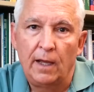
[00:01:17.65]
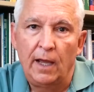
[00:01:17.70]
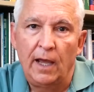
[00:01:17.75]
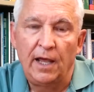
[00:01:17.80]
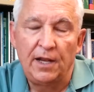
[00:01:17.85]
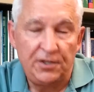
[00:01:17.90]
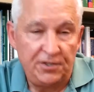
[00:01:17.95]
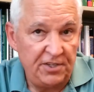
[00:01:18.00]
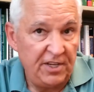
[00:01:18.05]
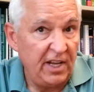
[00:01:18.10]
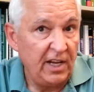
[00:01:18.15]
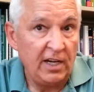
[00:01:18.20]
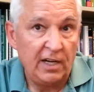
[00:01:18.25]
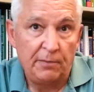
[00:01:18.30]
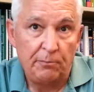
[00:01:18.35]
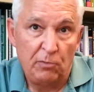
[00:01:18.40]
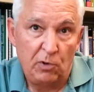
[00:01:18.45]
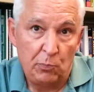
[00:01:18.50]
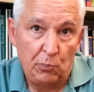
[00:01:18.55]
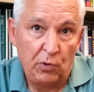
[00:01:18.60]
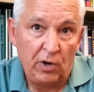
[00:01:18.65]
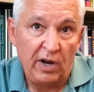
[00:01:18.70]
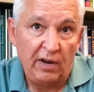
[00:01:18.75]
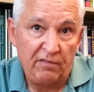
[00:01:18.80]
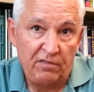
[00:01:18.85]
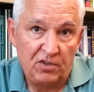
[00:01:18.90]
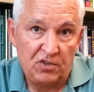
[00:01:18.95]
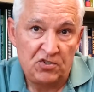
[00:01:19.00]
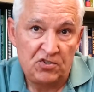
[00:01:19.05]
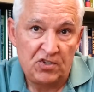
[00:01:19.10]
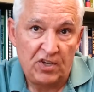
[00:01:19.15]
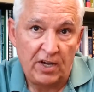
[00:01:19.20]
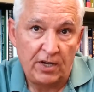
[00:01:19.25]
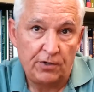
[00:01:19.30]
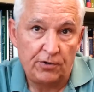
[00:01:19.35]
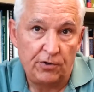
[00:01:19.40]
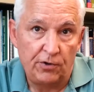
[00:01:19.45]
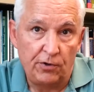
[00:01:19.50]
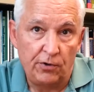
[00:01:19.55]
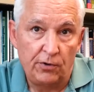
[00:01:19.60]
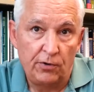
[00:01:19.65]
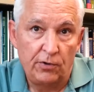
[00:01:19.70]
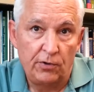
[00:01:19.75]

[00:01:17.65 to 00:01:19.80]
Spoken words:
and 10 of them are private sector.